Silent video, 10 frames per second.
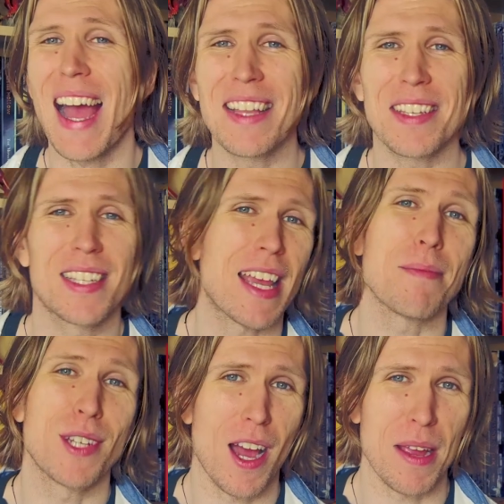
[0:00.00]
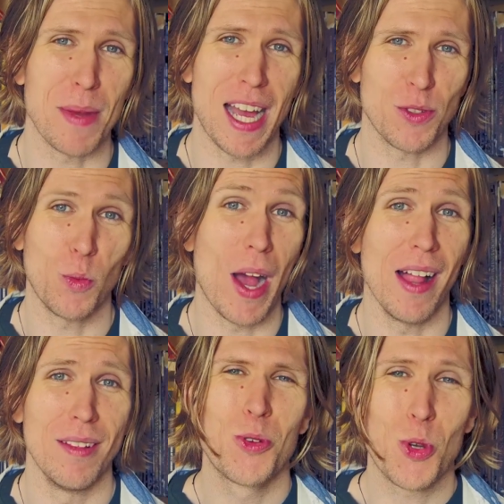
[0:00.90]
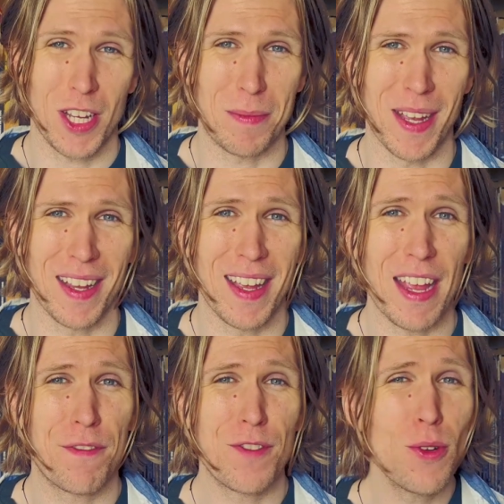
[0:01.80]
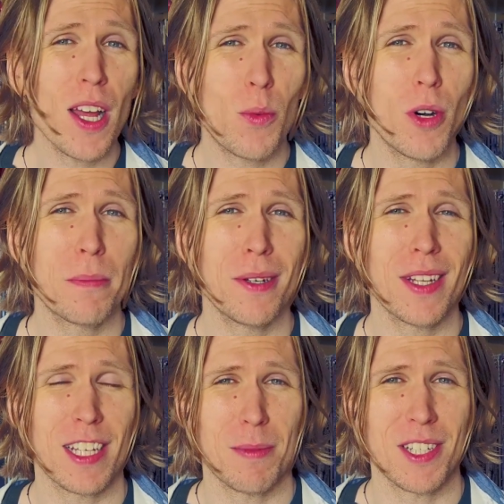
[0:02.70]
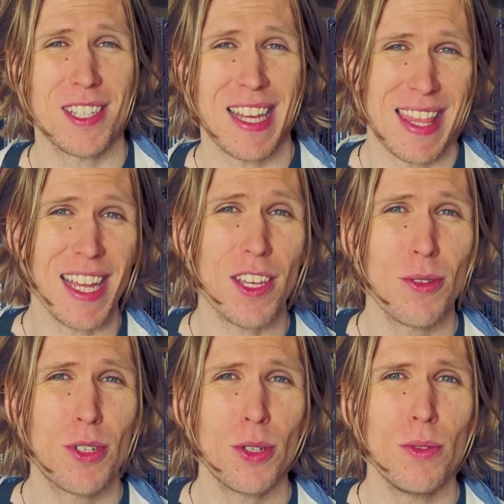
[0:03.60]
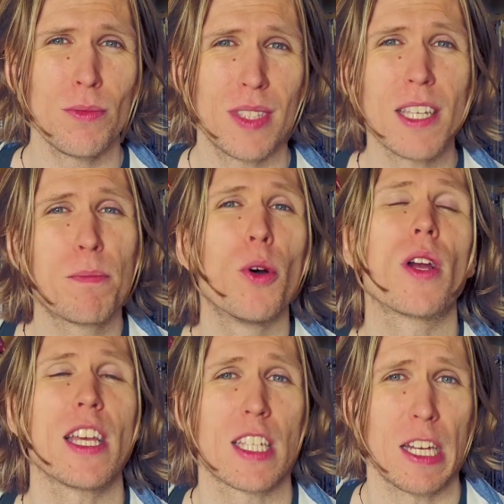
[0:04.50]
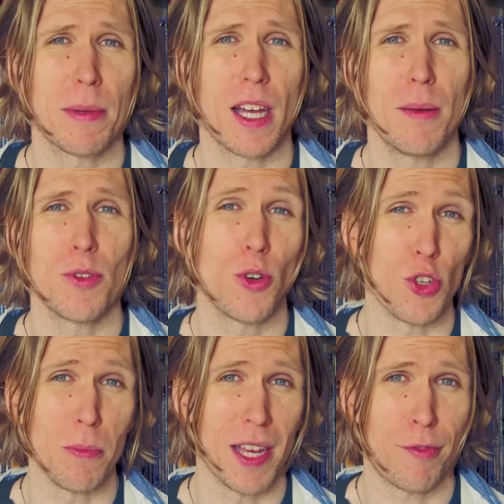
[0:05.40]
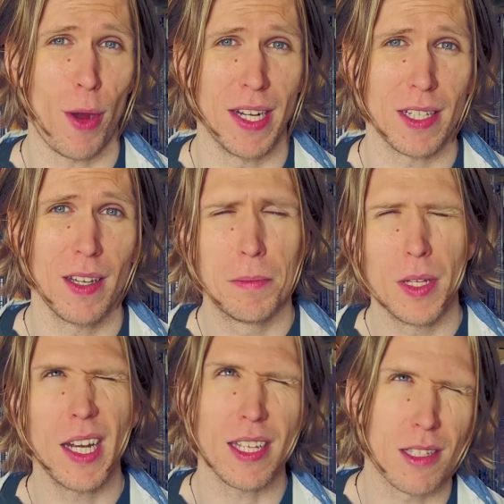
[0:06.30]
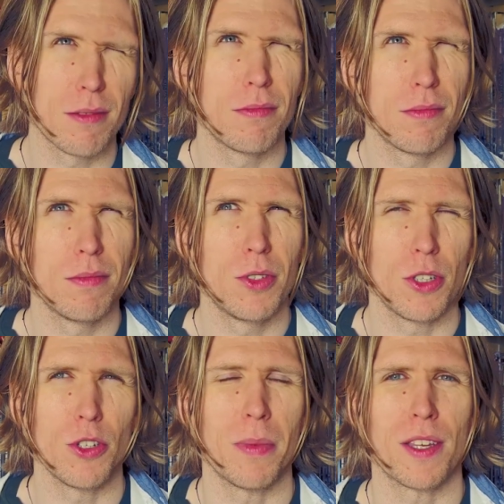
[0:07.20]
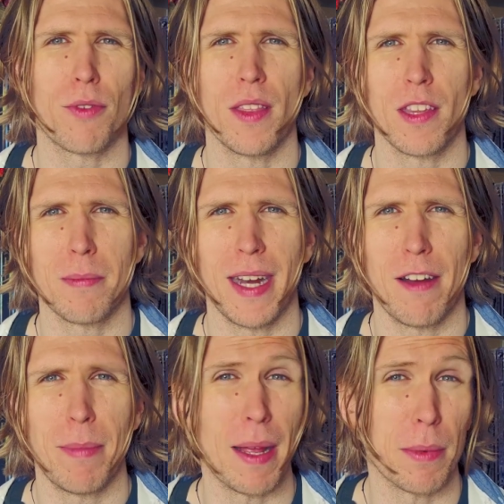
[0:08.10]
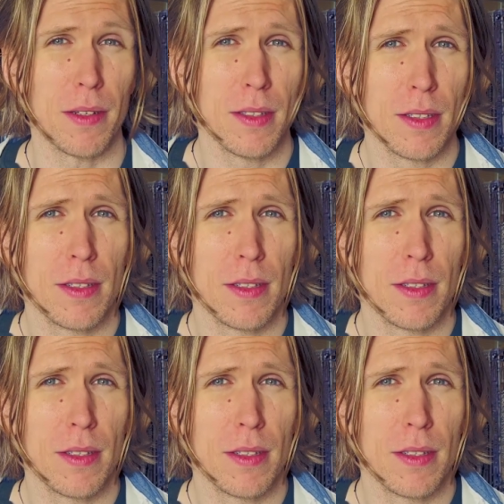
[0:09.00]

at the same time as well. Trust me, if you like world building as much as I think you do, this book is going to become your new best friend. At least, your new best friend that's made out of paper.